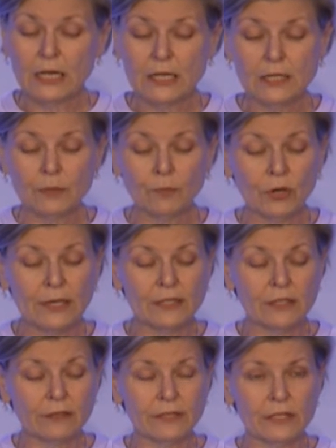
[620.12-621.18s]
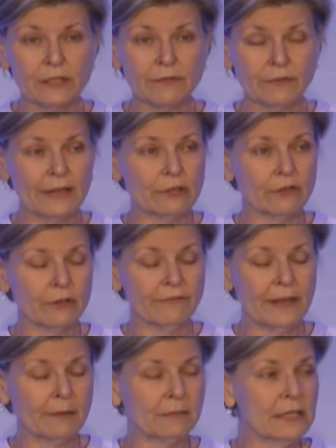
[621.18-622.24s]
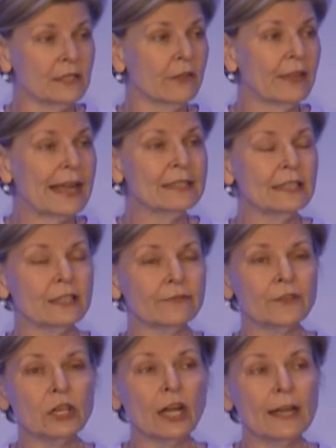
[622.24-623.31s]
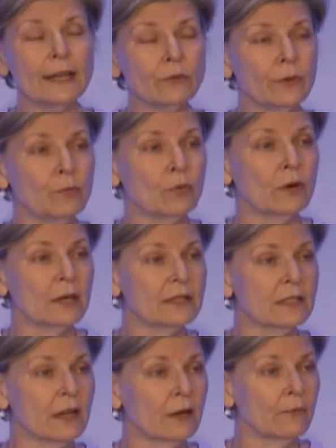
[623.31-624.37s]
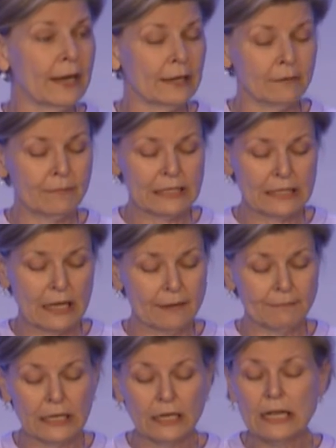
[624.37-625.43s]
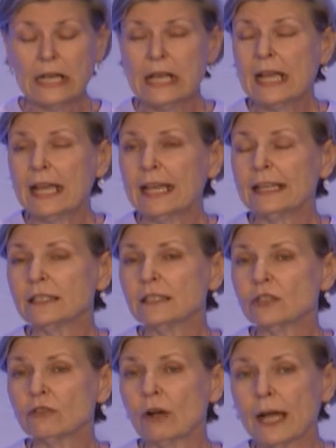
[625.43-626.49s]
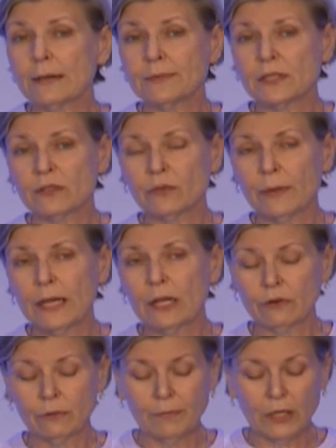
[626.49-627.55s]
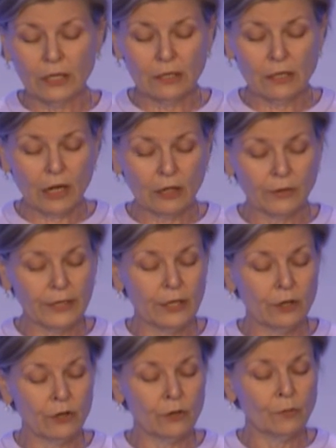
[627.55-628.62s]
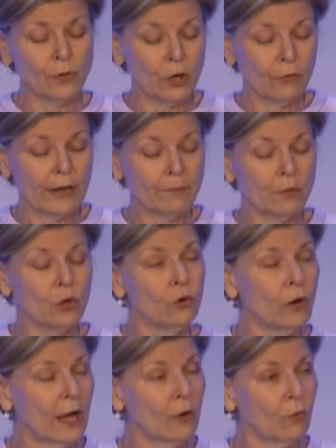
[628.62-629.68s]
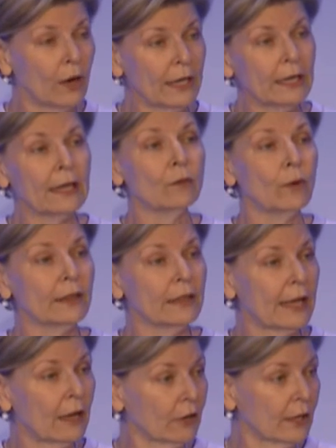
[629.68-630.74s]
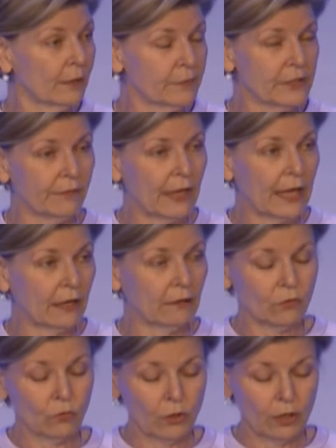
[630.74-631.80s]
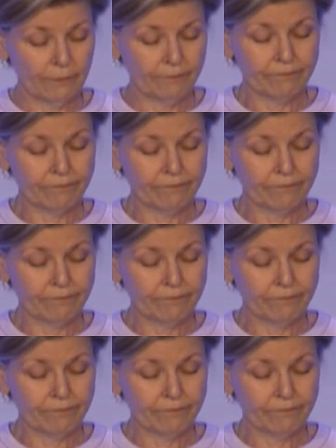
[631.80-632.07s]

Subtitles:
Supported Services for Veteran Families. So that's a different kind of report. It's not a random assignment. It describes the $300 million a year program, who got what, and what the outcomes of that were.